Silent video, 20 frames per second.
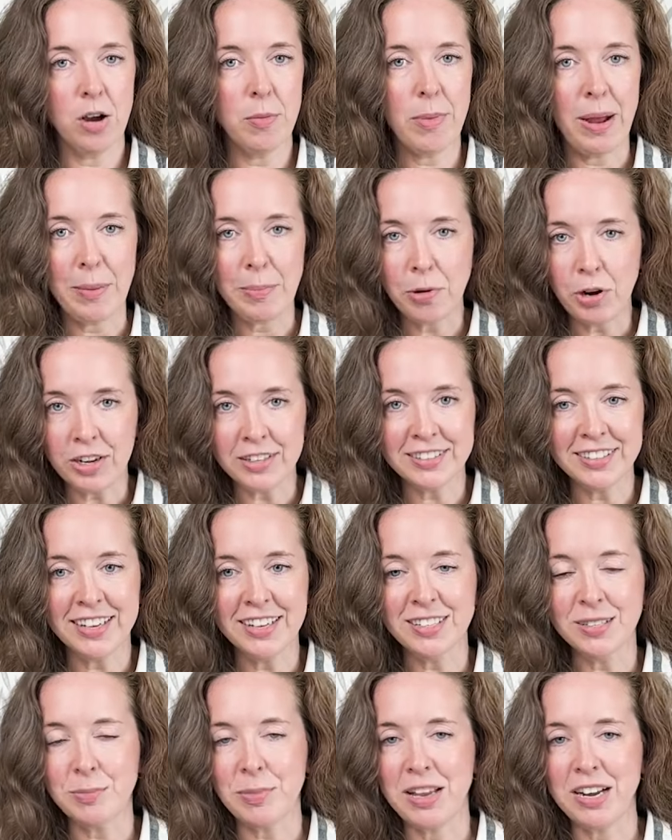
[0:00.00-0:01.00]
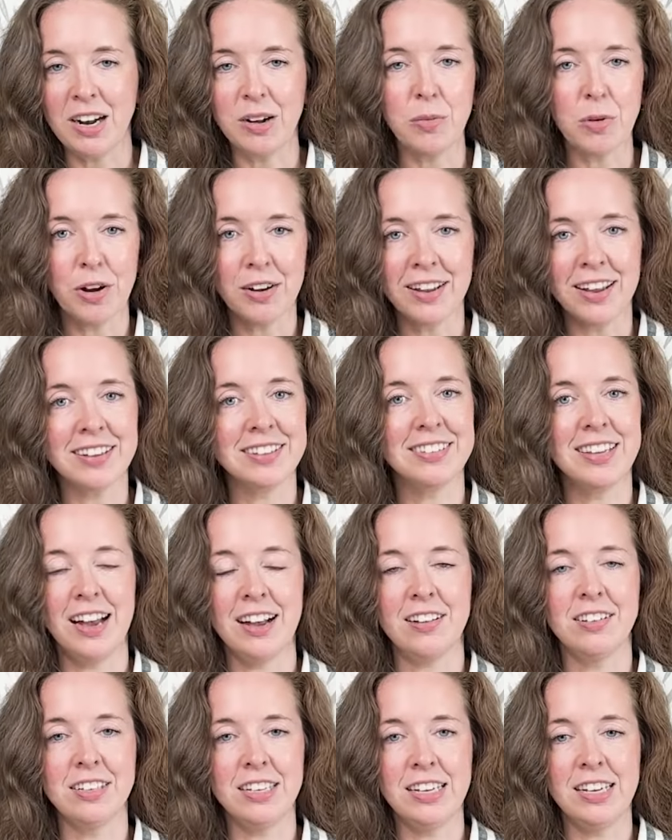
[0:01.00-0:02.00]
My process may not work
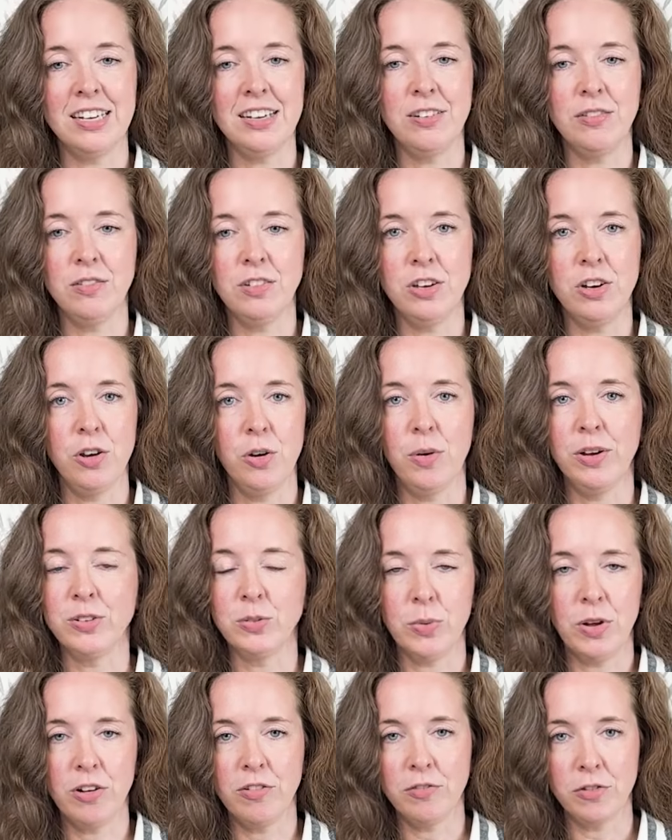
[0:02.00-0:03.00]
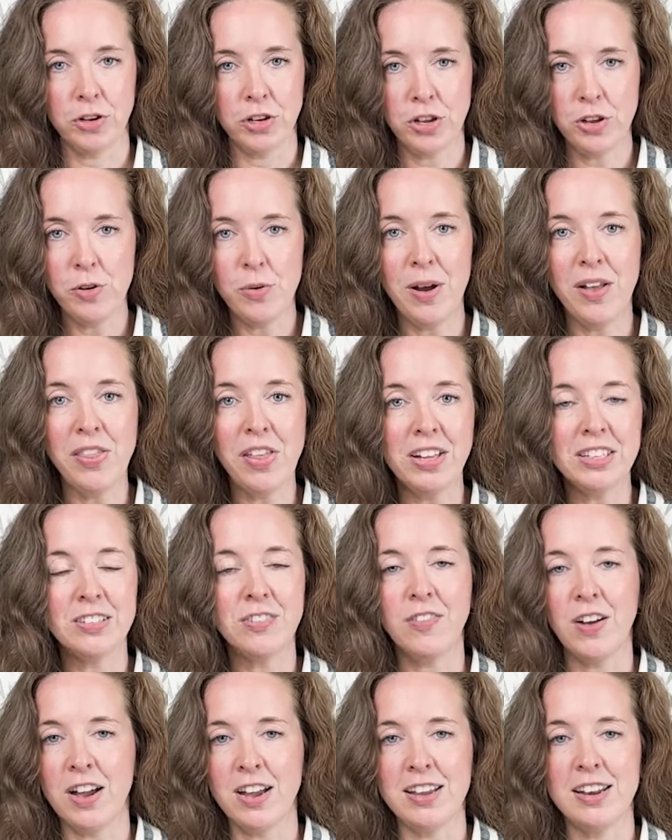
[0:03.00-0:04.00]
exactly, as well for you, and that's
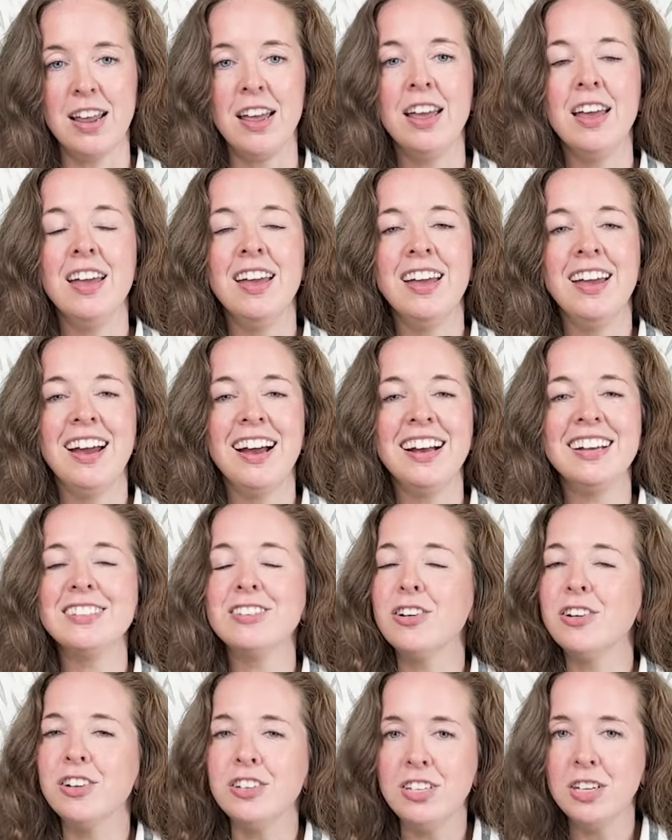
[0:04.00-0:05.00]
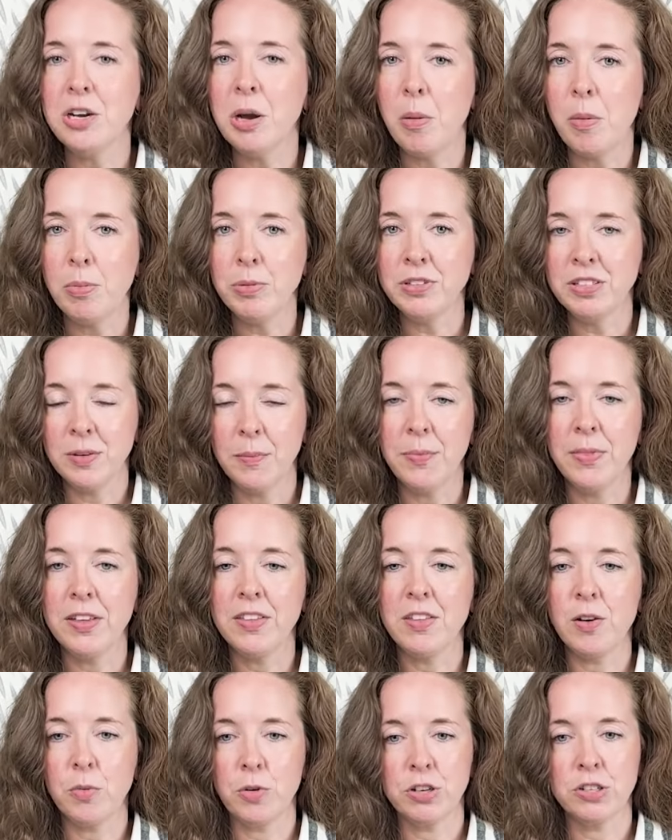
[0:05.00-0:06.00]
fine, as long as you come up with something
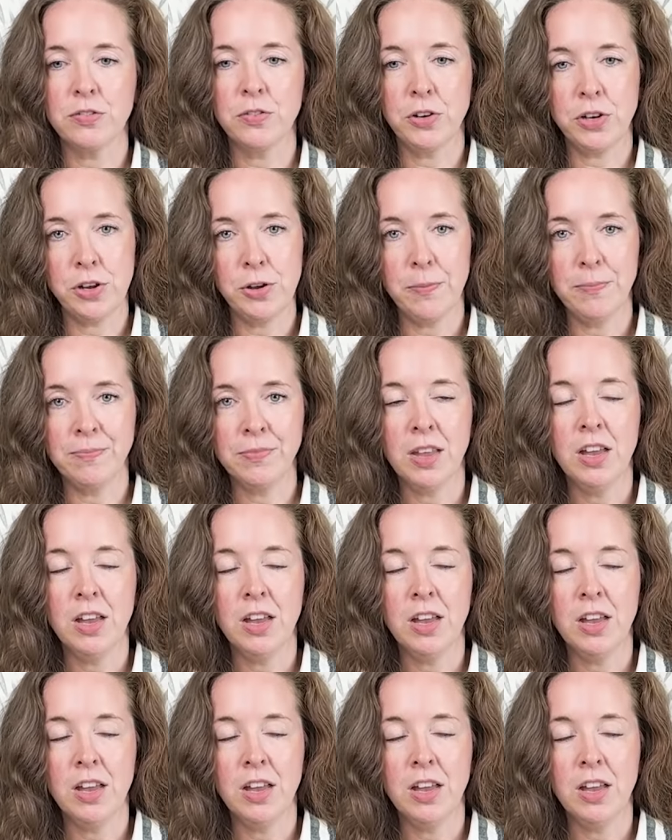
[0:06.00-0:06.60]
that works for you.